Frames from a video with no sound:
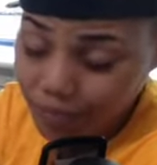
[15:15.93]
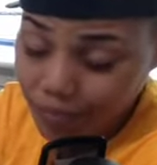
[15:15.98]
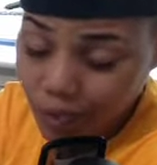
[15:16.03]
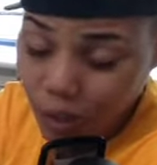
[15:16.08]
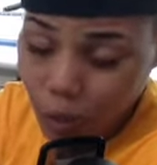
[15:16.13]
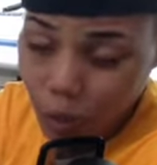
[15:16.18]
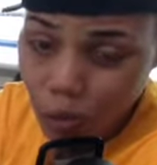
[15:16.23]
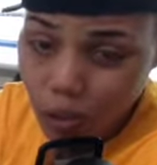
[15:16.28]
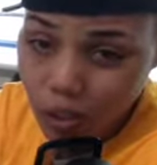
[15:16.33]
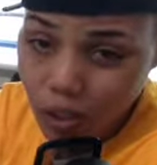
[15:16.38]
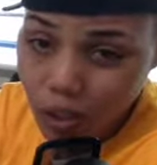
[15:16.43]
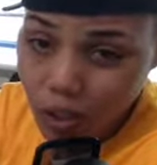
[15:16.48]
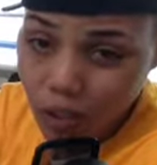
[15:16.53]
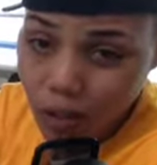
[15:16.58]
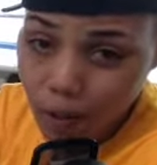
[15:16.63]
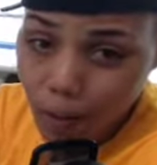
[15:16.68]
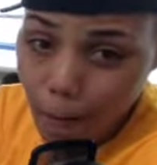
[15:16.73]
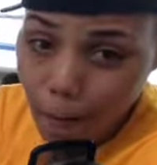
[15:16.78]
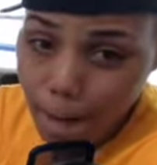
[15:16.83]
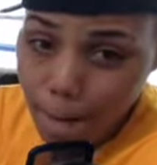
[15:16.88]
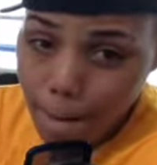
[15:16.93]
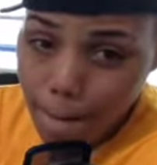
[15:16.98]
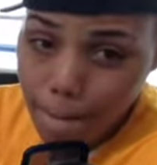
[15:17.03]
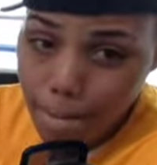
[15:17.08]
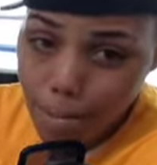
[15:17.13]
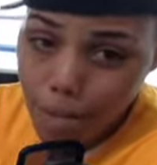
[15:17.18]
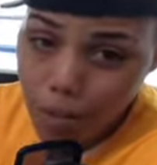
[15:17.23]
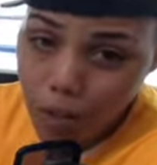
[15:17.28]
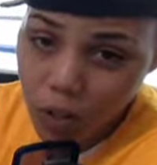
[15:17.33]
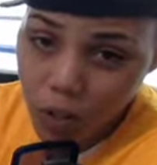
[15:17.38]
To a T.
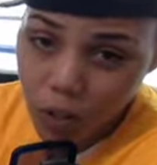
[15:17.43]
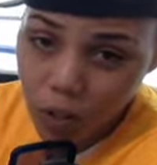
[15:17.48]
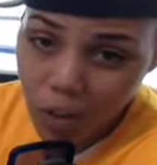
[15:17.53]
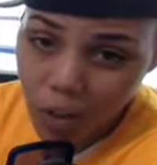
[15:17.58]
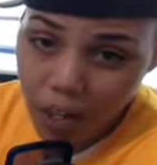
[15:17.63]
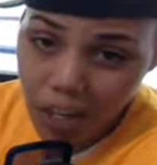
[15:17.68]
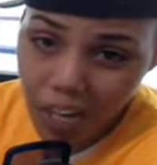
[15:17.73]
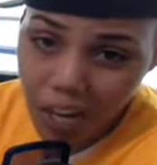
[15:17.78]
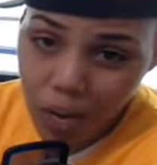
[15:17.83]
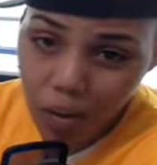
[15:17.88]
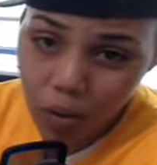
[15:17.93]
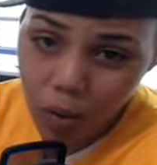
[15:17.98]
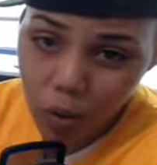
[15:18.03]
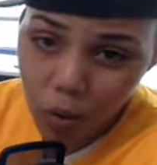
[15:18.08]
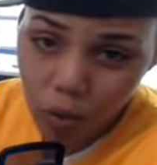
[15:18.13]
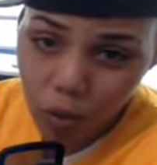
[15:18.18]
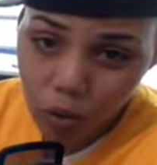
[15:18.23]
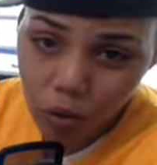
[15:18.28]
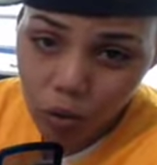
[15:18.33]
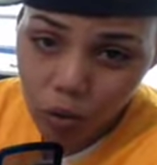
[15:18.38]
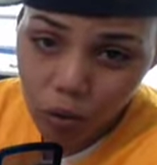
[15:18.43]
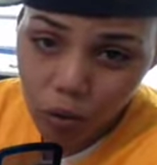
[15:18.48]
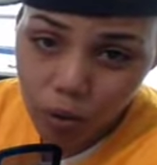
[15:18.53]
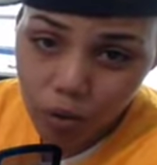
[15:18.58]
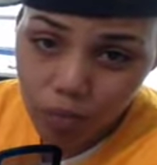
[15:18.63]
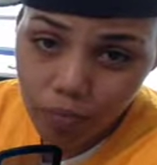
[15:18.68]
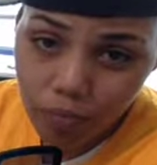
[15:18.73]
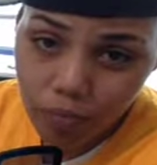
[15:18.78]
She grinded out. She worked through it.